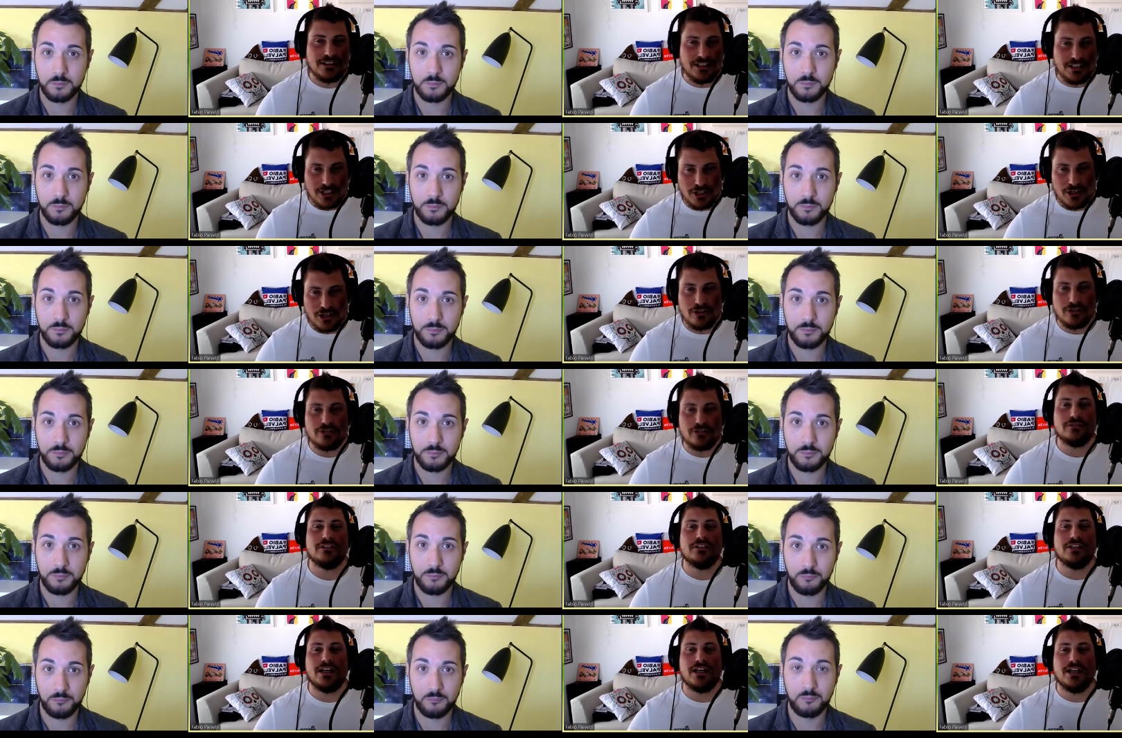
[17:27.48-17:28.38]
Speaker 1: You know,
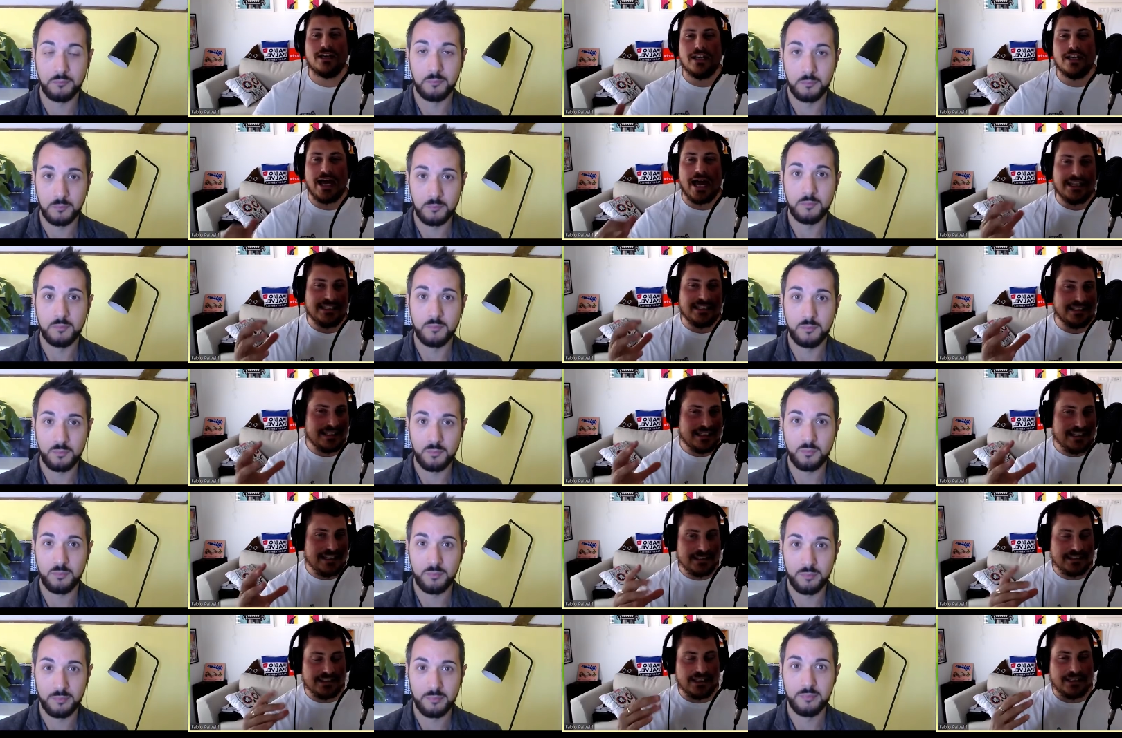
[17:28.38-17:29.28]
I
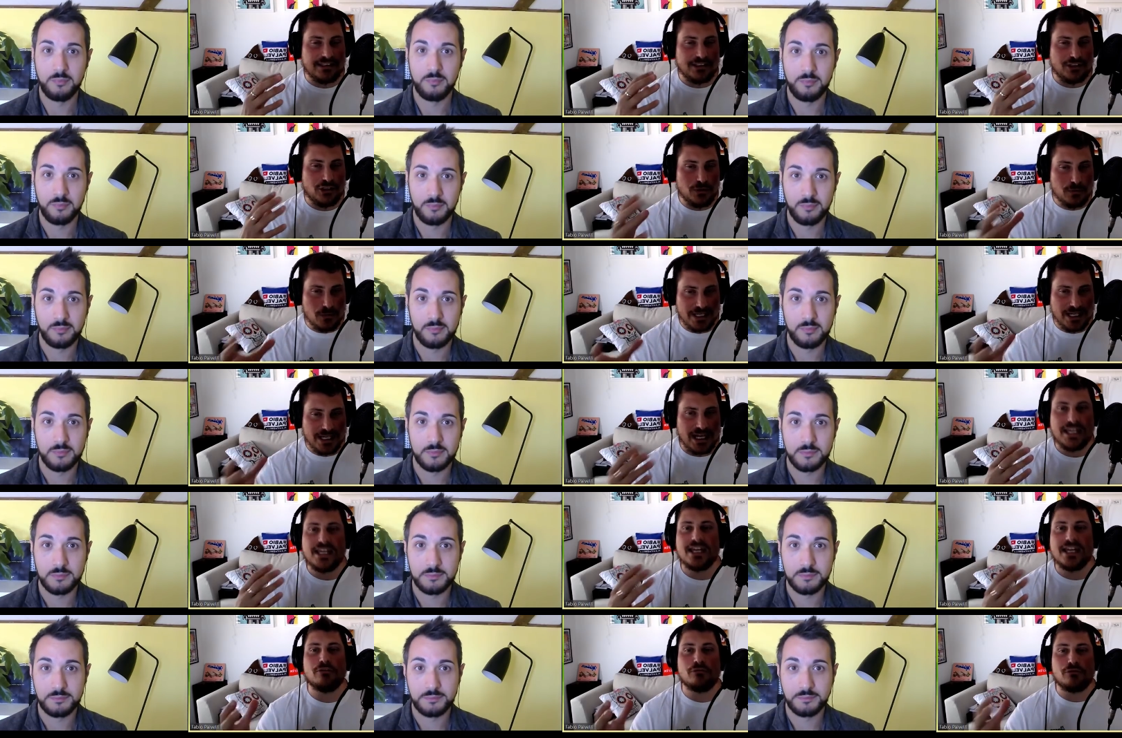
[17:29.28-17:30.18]
think that you and I
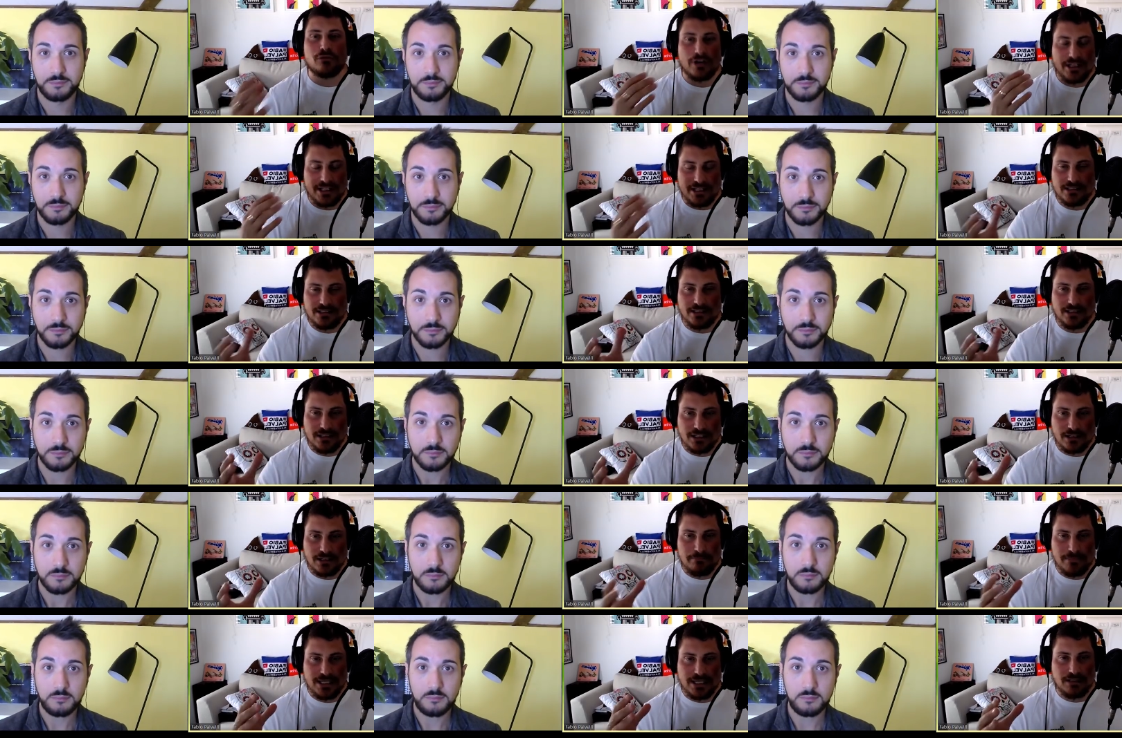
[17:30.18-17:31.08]
can relate a
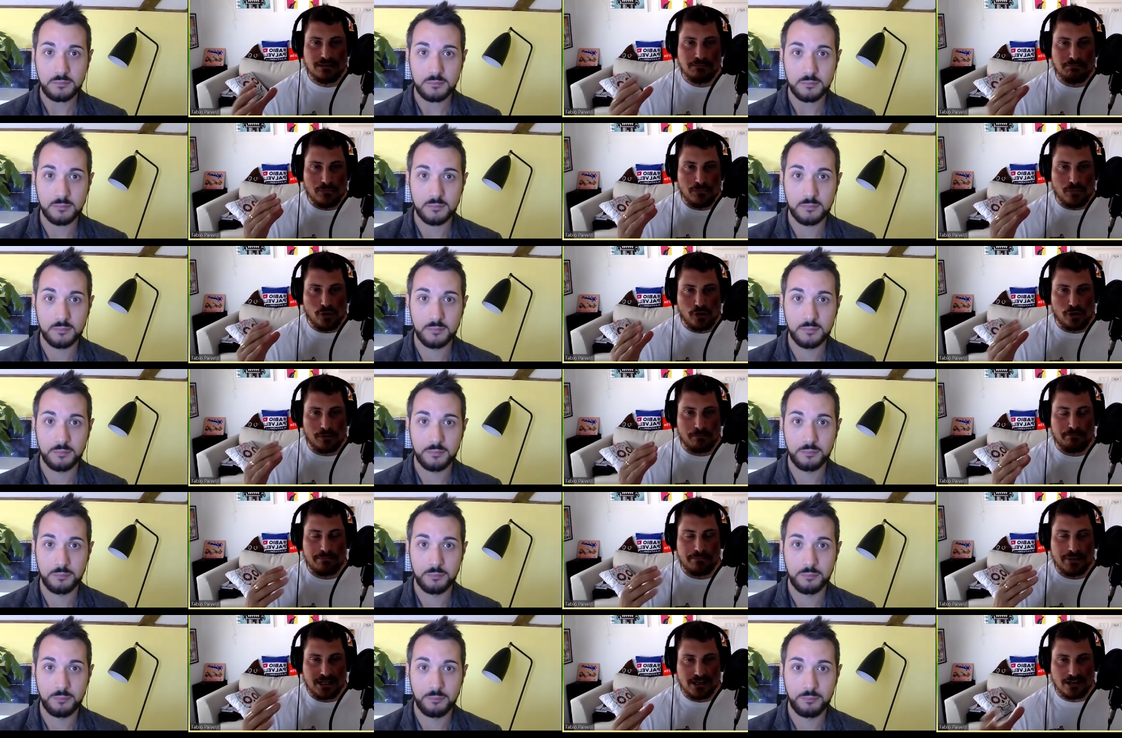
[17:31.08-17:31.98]
little bit more
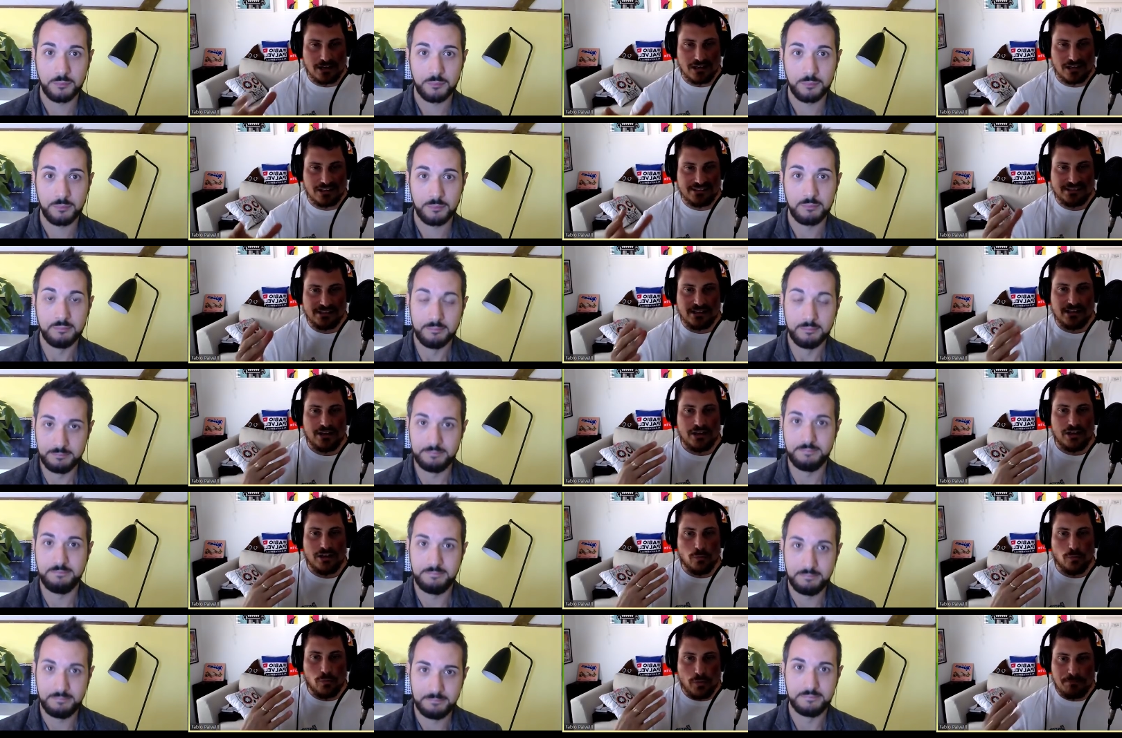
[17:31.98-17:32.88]
because
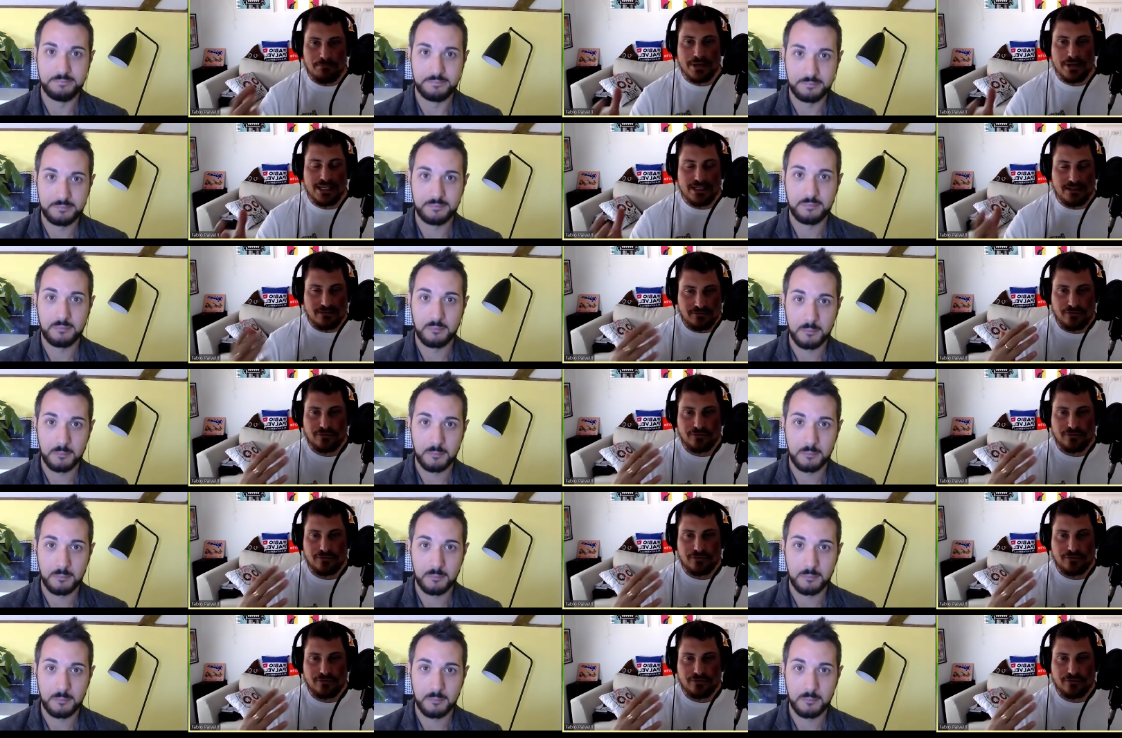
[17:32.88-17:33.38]
we've been